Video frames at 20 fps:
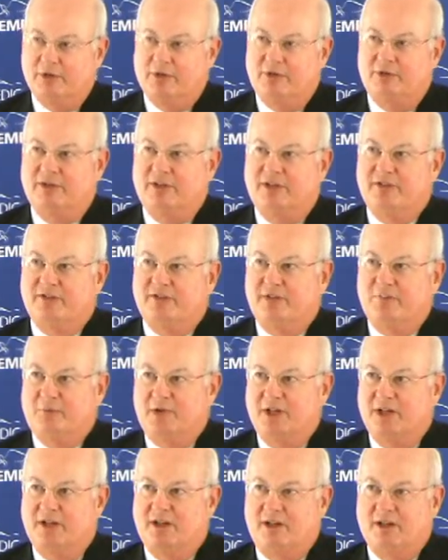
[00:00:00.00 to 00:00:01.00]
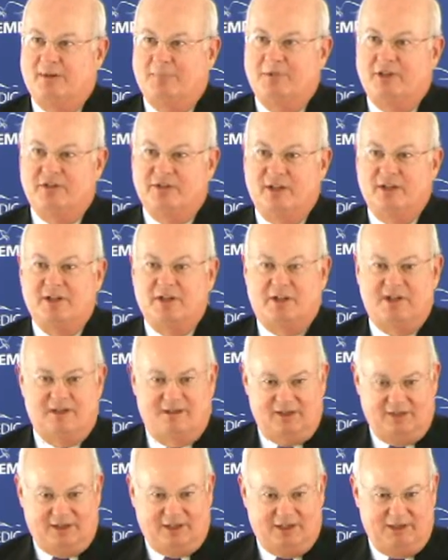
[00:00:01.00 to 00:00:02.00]
to assist in bringing companies into
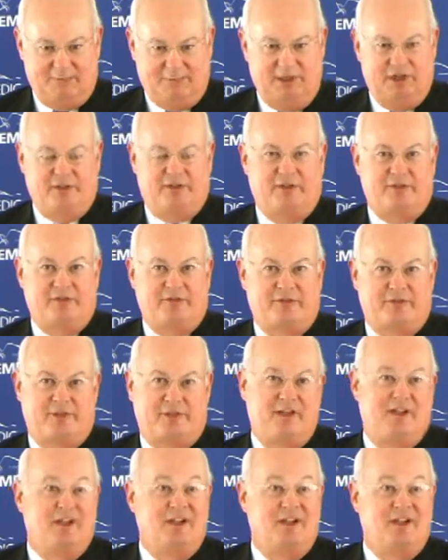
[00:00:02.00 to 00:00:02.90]
Kentucky, but assist